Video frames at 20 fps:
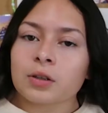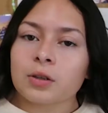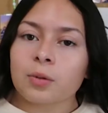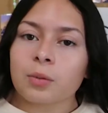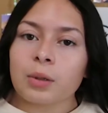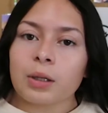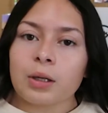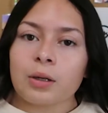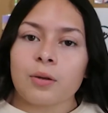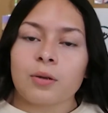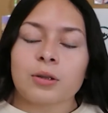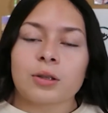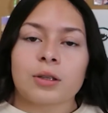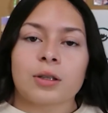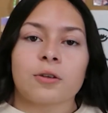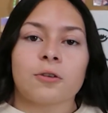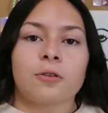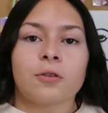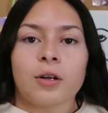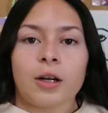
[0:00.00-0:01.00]
So we use
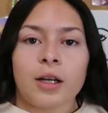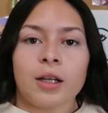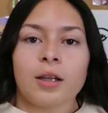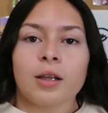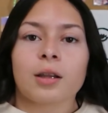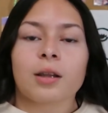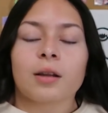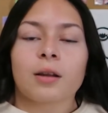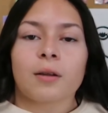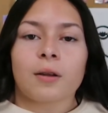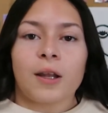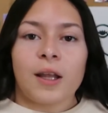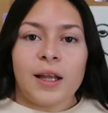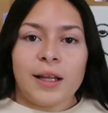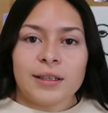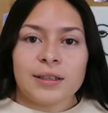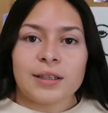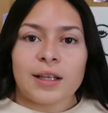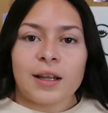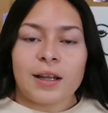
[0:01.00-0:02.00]
the front,
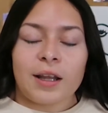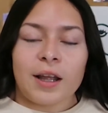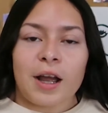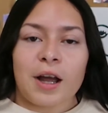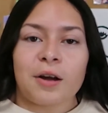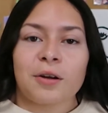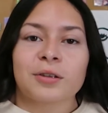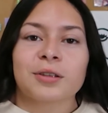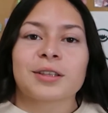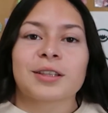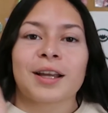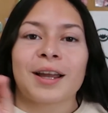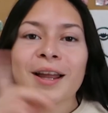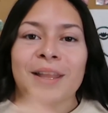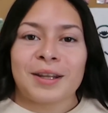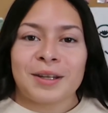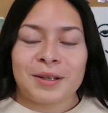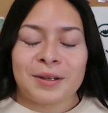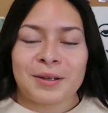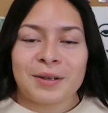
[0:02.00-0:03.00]
inside the house,
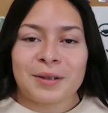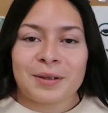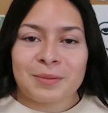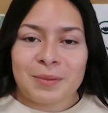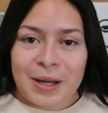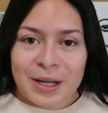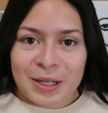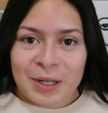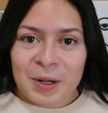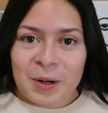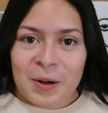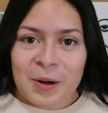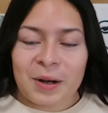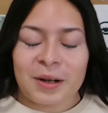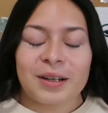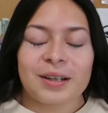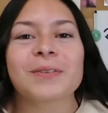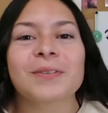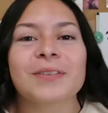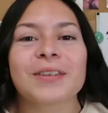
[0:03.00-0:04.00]
and the
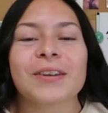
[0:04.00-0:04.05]
backyard.